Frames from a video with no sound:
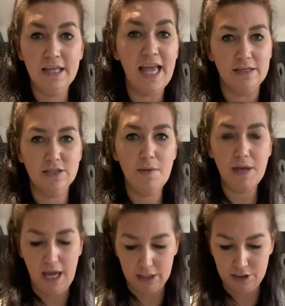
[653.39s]
And yes, come
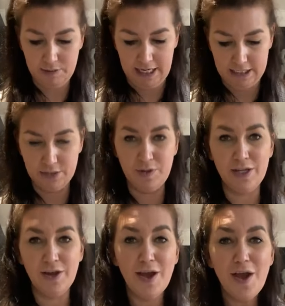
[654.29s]
and catch up later
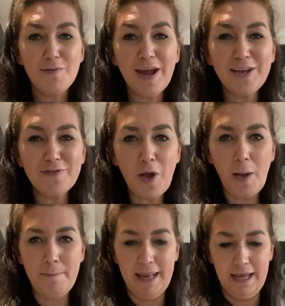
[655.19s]
when you've
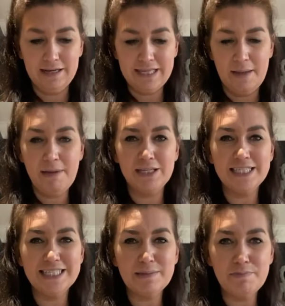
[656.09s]
got a minute, because I
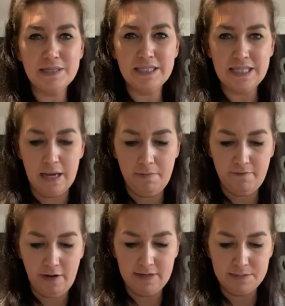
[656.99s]
imagine it's a busy day,
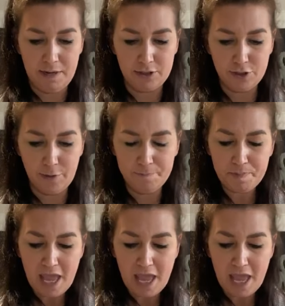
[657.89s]
but very special.